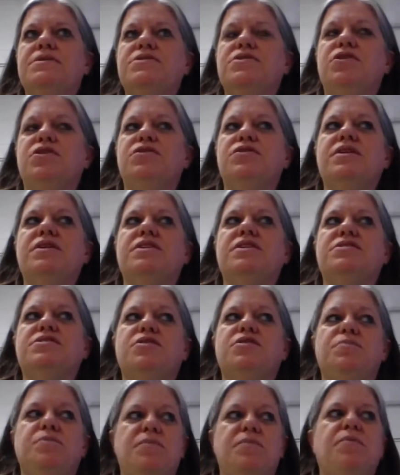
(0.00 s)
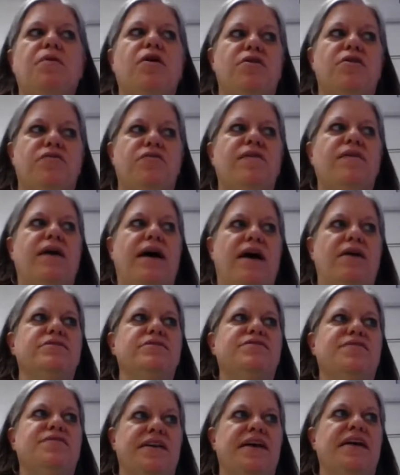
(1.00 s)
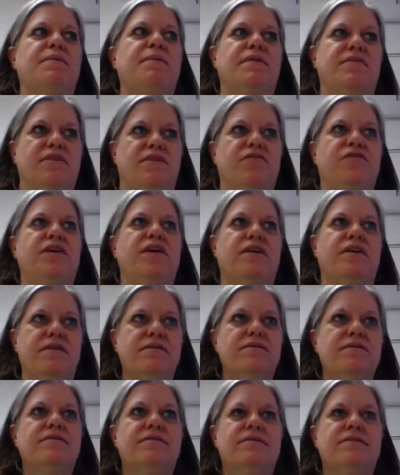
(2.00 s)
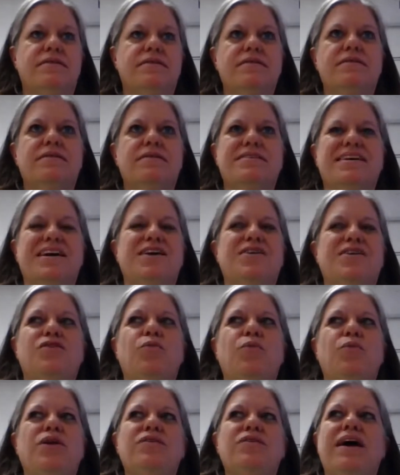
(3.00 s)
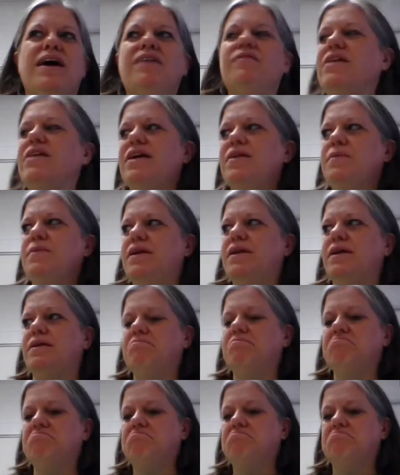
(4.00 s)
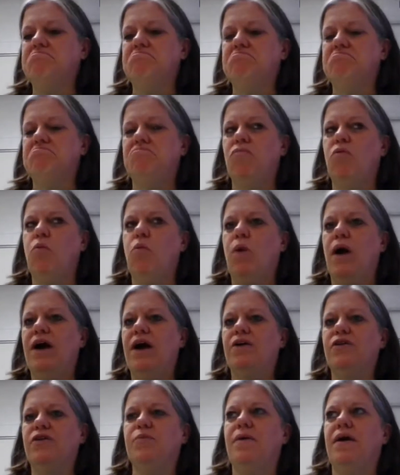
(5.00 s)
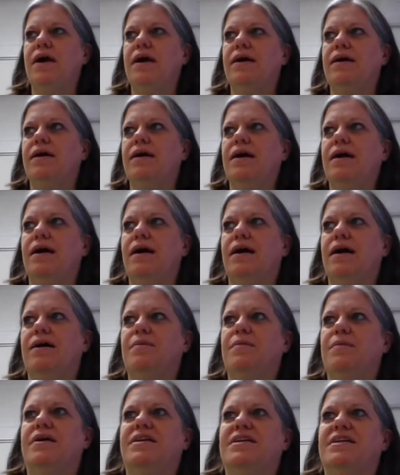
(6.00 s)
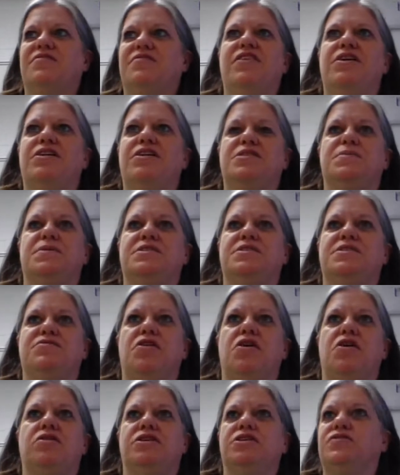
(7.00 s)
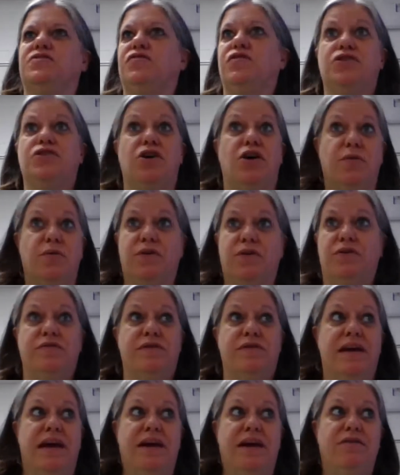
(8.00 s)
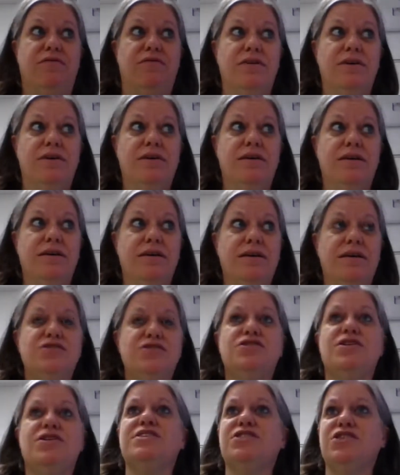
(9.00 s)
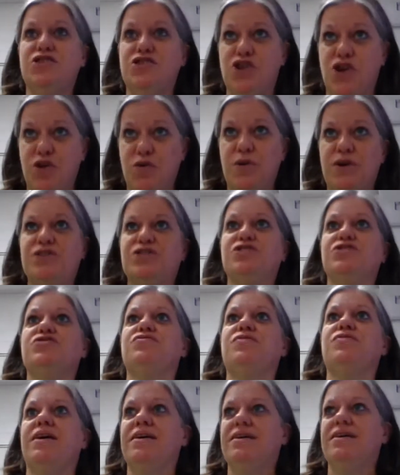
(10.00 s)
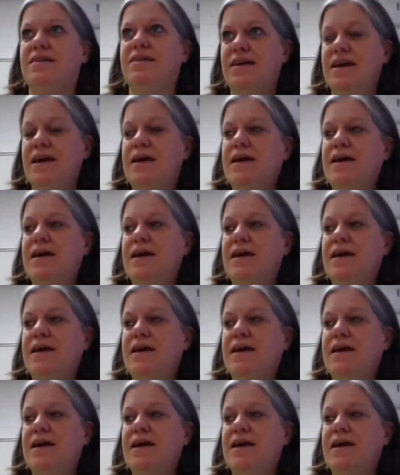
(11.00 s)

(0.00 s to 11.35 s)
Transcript: So do you think this could be part of how he's found out about the affair? Because again, we don't have a lot of money. Why are you buying um, a very expensive dog leash for a dog we don't even have? So that's going to start questions, right?